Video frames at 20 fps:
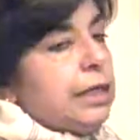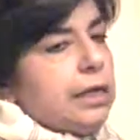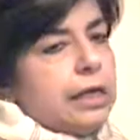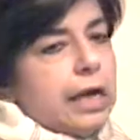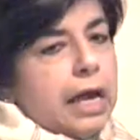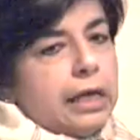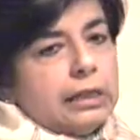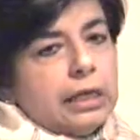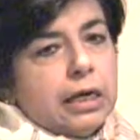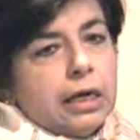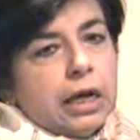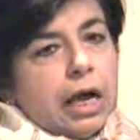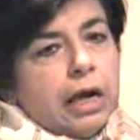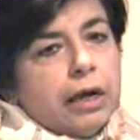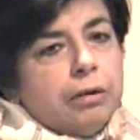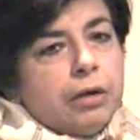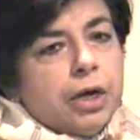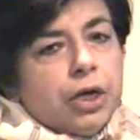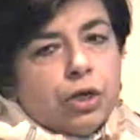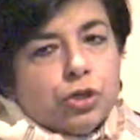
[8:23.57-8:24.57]
And I think
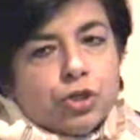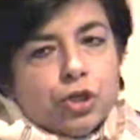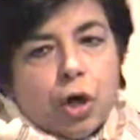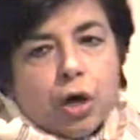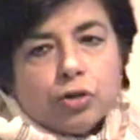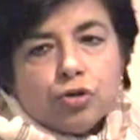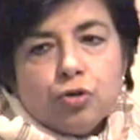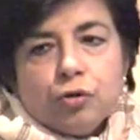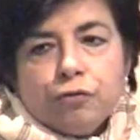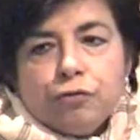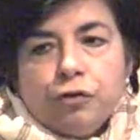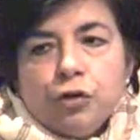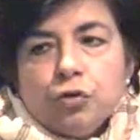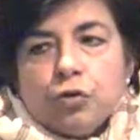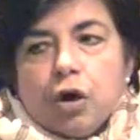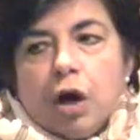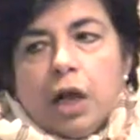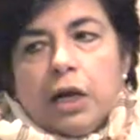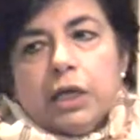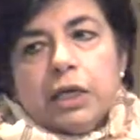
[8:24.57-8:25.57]
I talked to a few
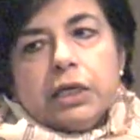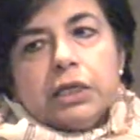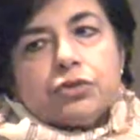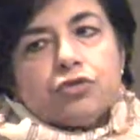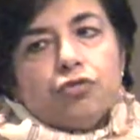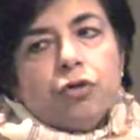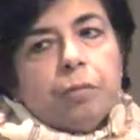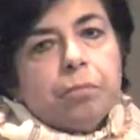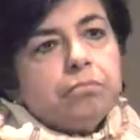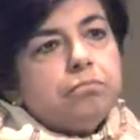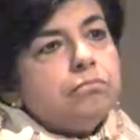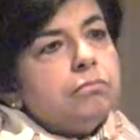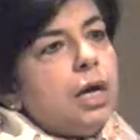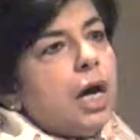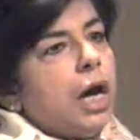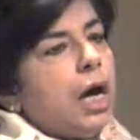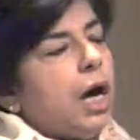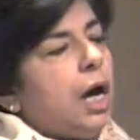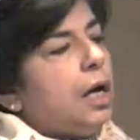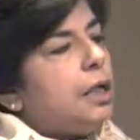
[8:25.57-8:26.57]
colleagues from
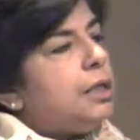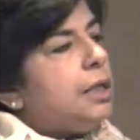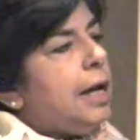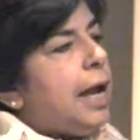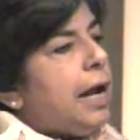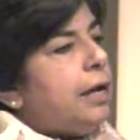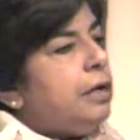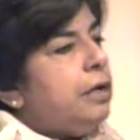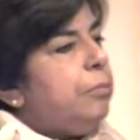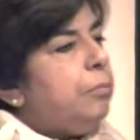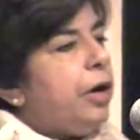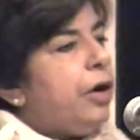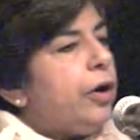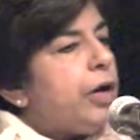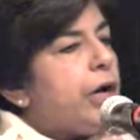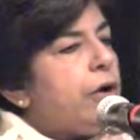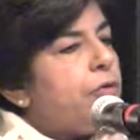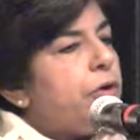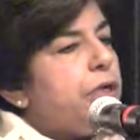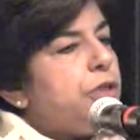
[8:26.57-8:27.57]
the Latin
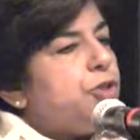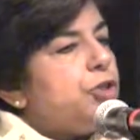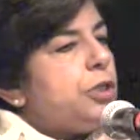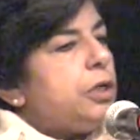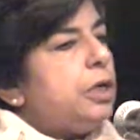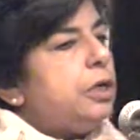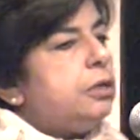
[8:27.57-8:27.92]
America region.